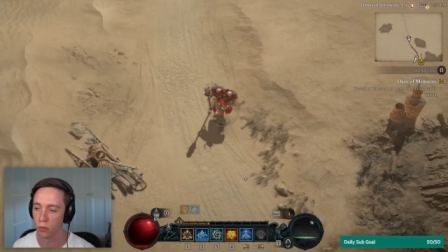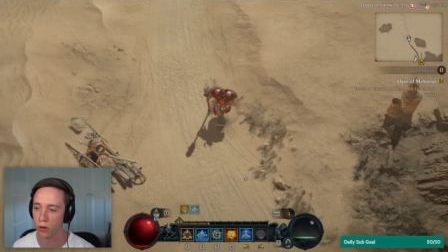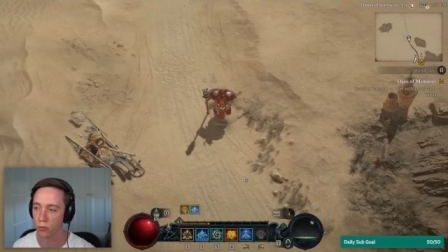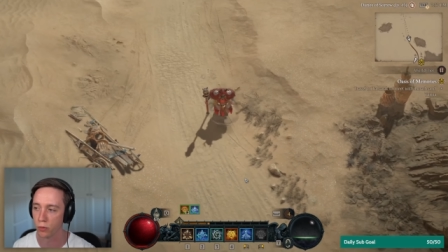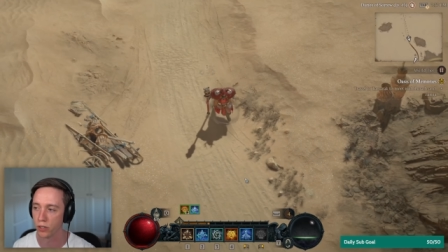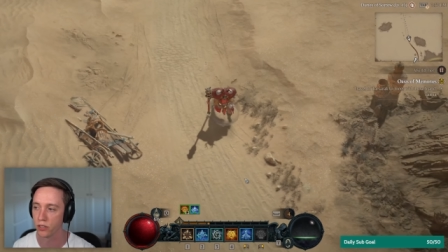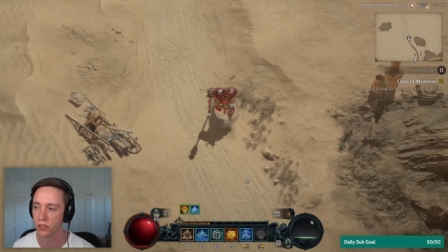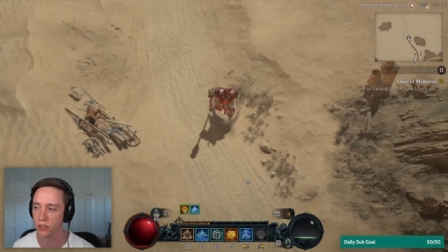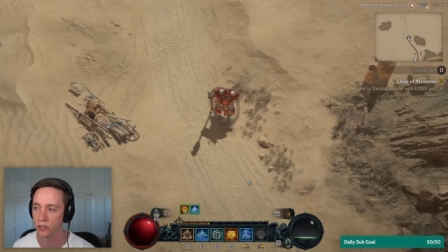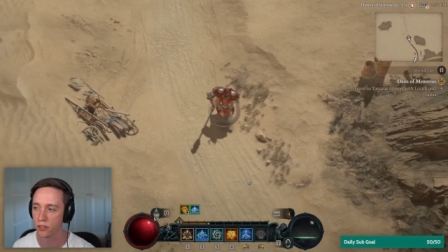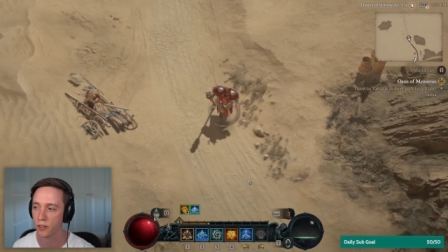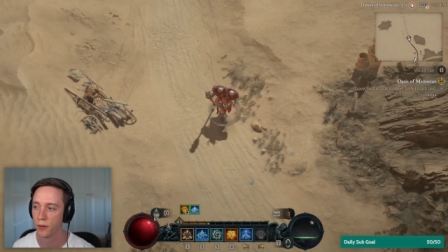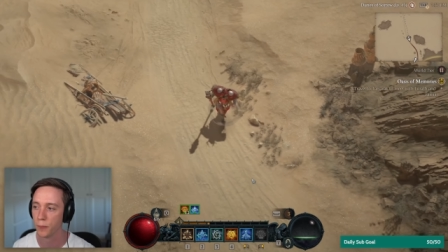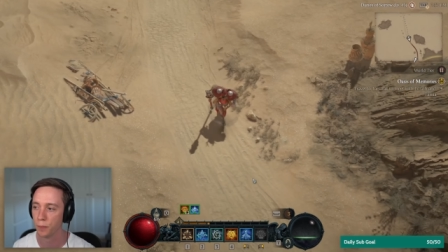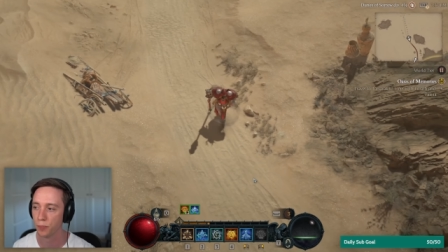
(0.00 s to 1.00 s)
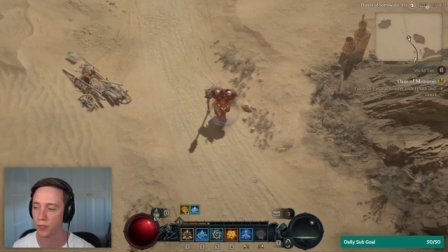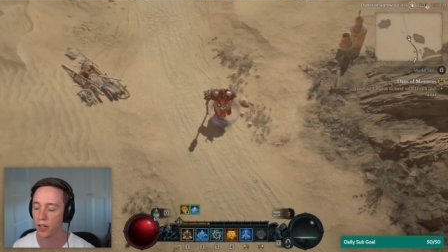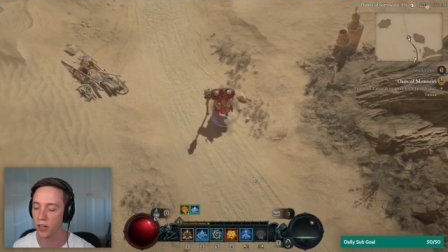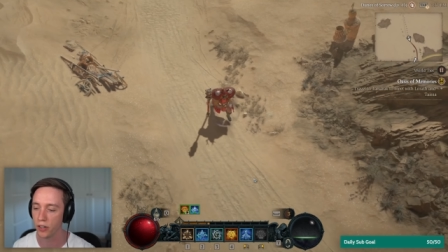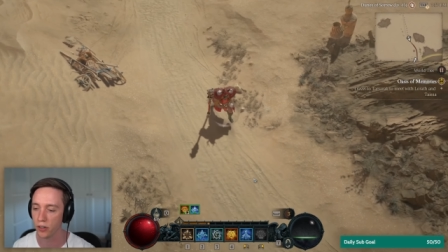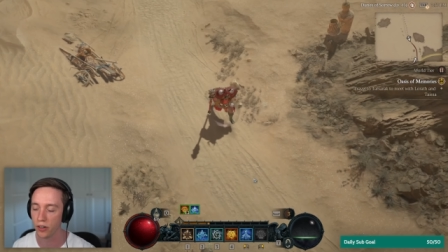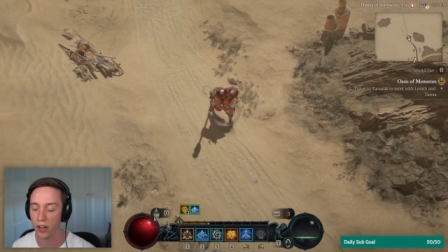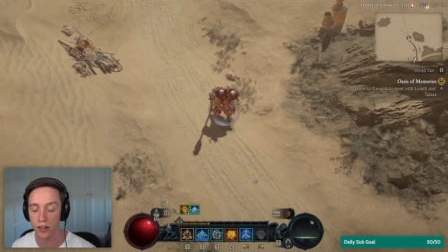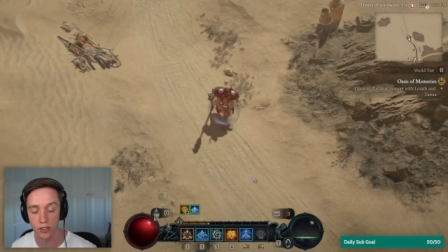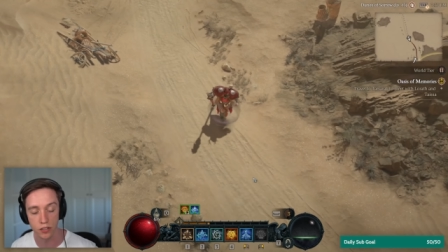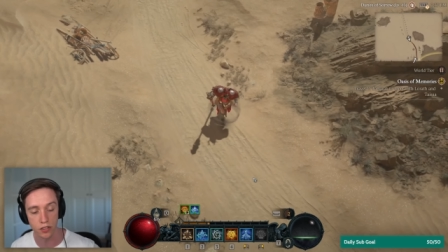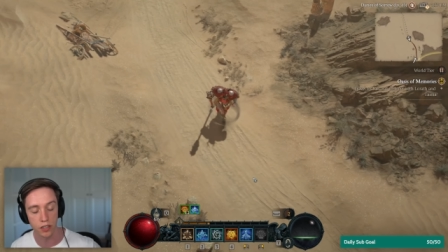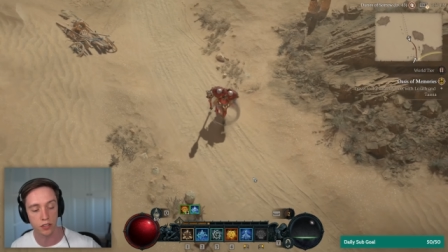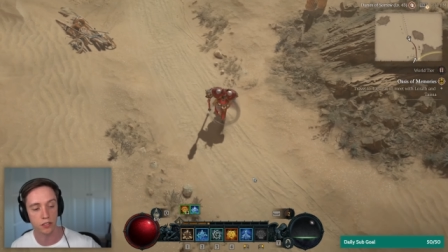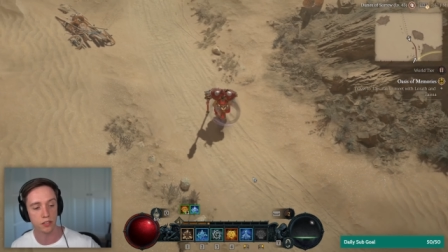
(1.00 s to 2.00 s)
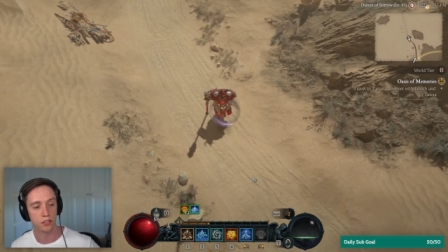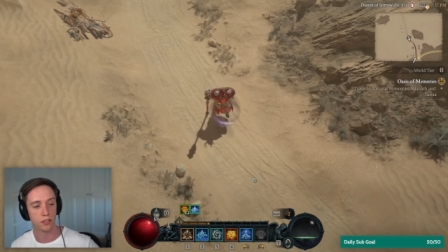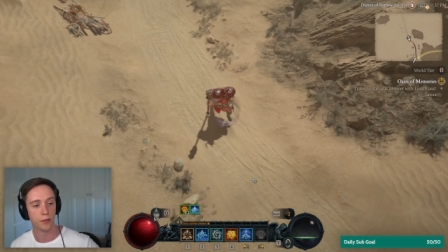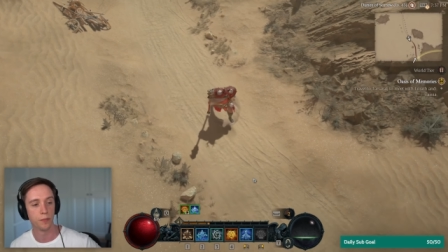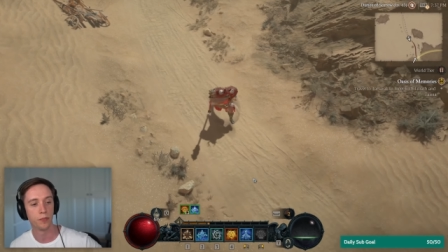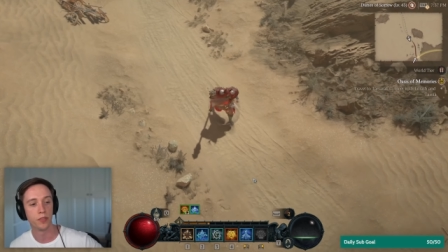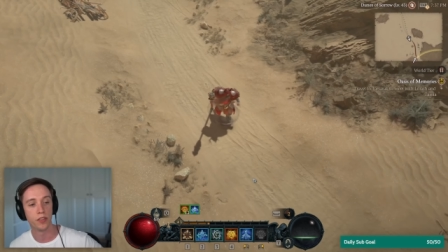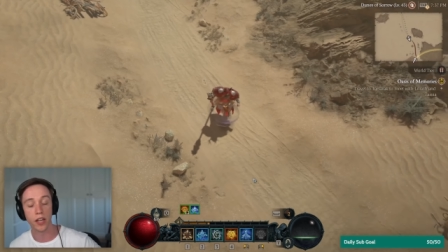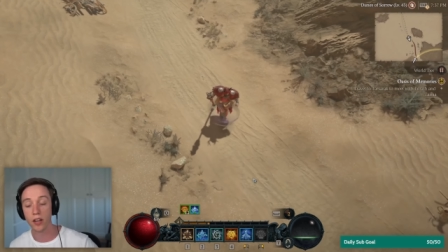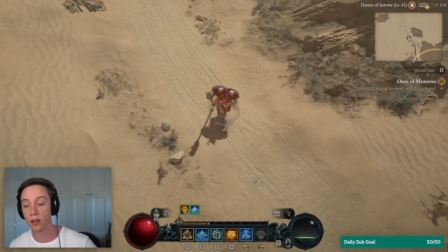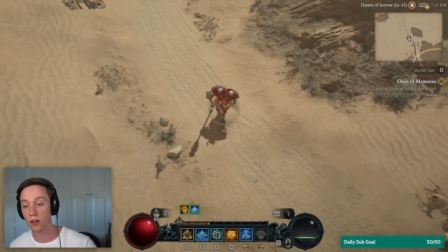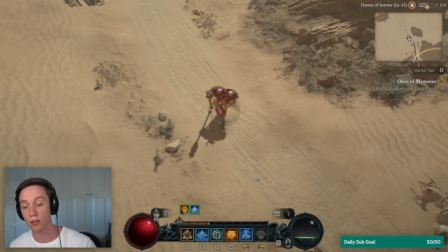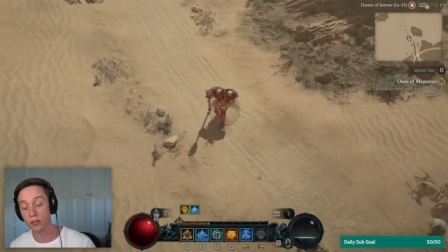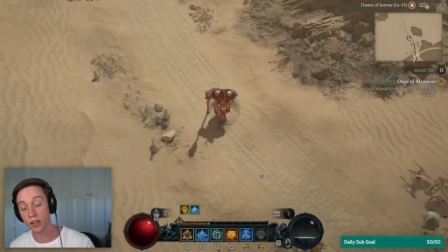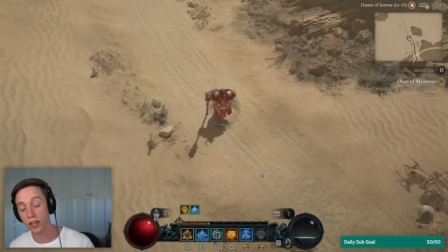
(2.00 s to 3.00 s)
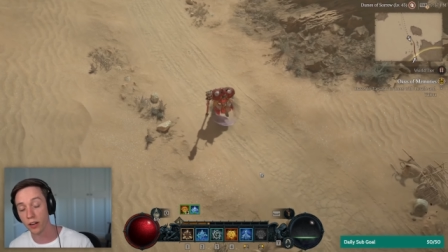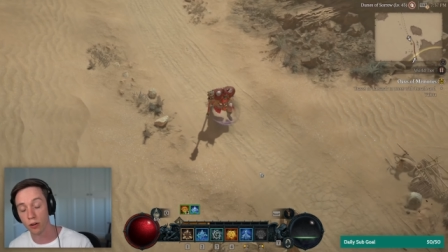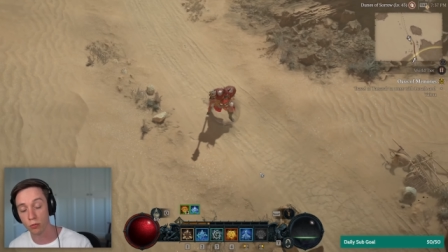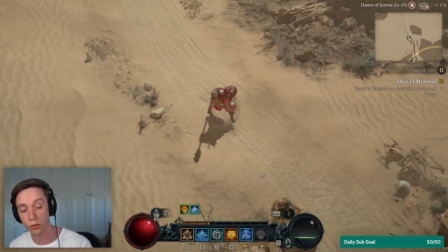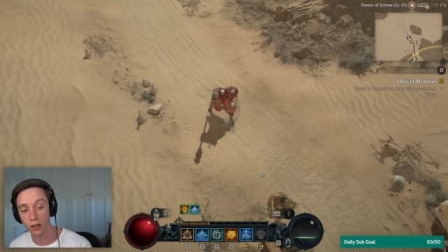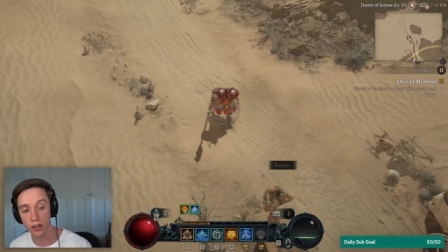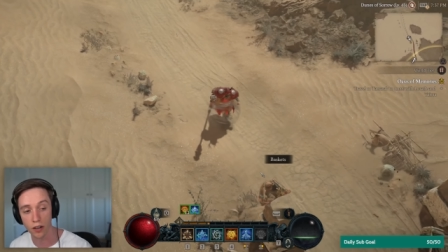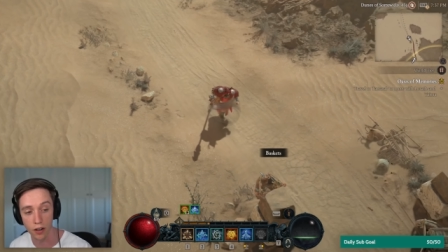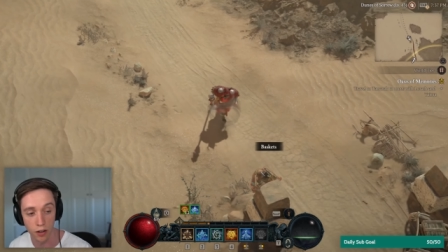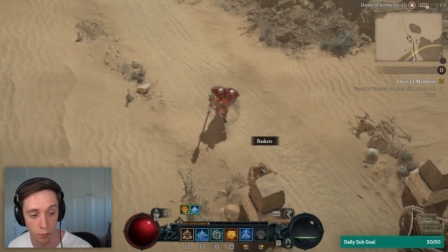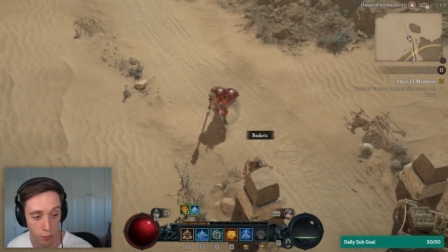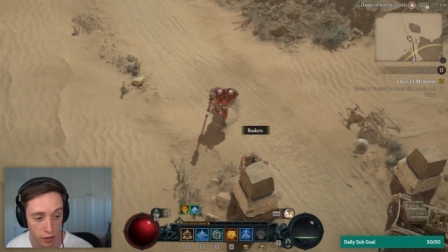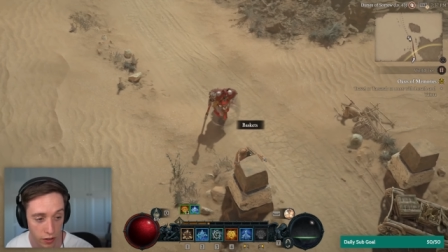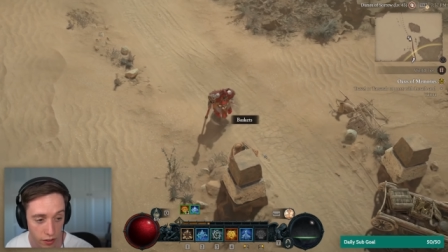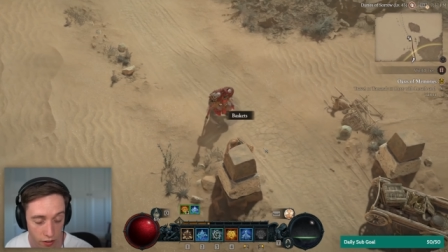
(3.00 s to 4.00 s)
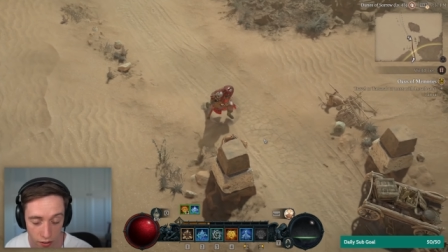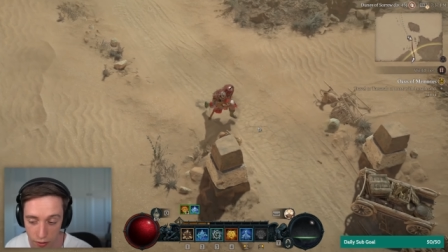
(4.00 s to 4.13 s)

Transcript: One race in the United States. They go they go really hard, man.